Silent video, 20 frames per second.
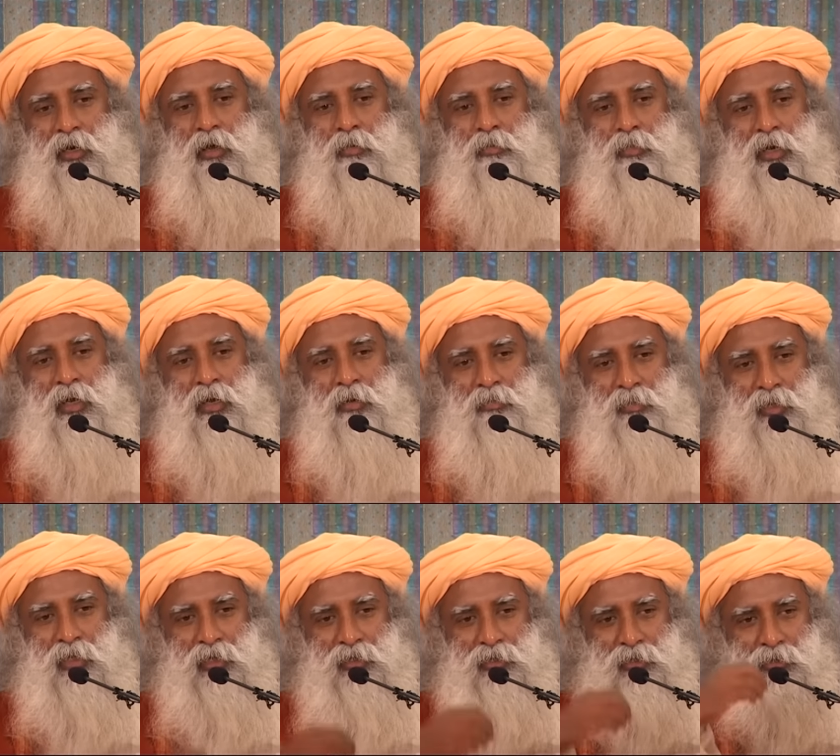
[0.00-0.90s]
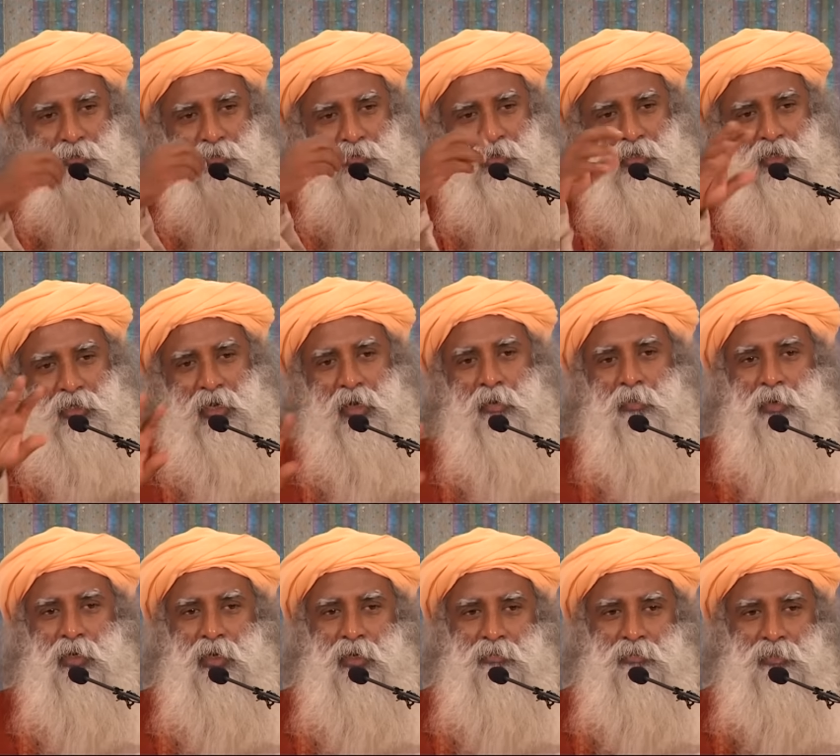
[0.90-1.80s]
Ram Ram, they utter only
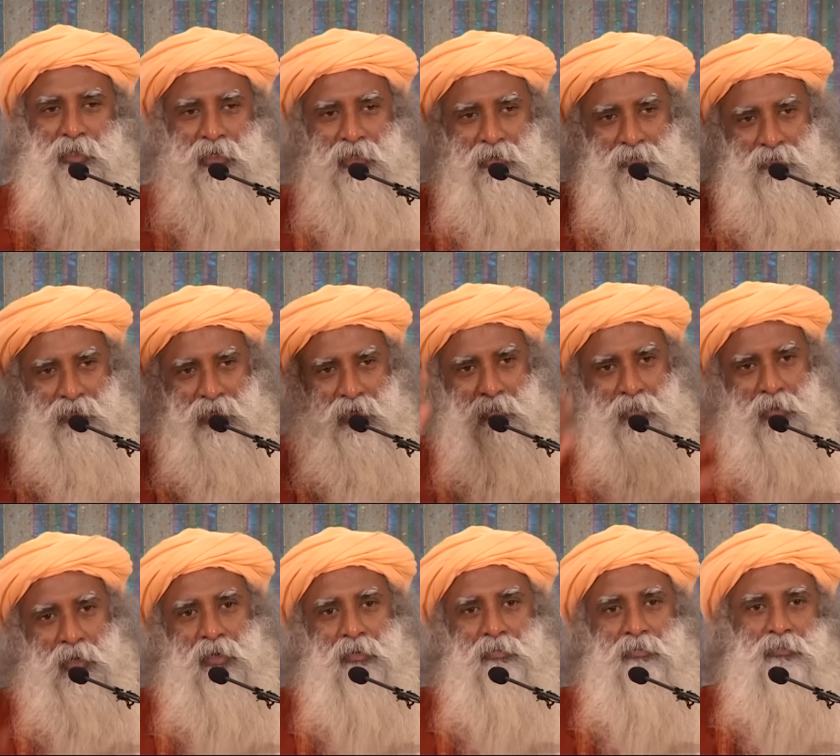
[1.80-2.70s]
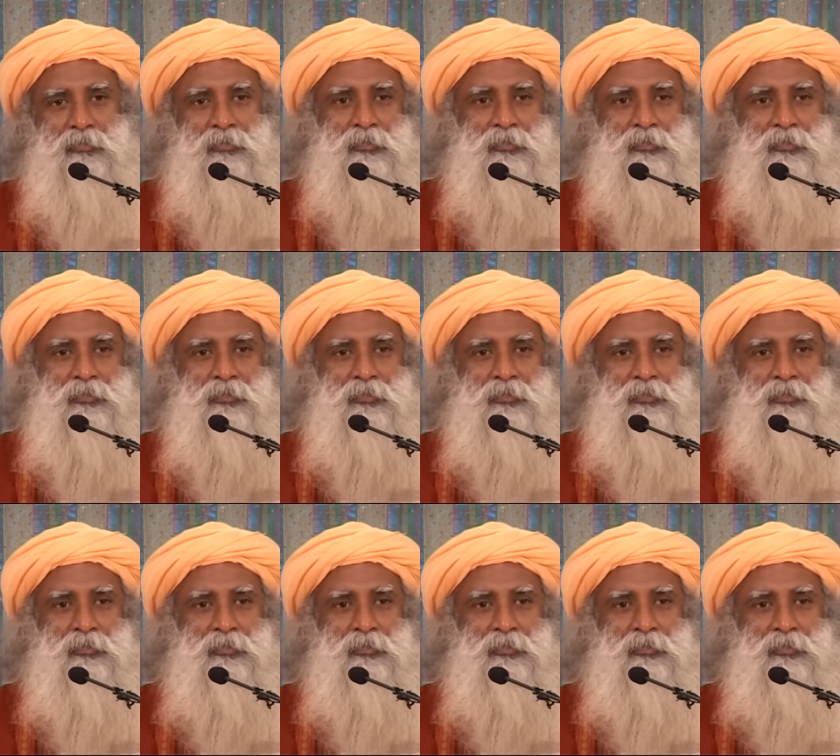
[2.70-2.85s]
Ram Ram, they live Ram Ram.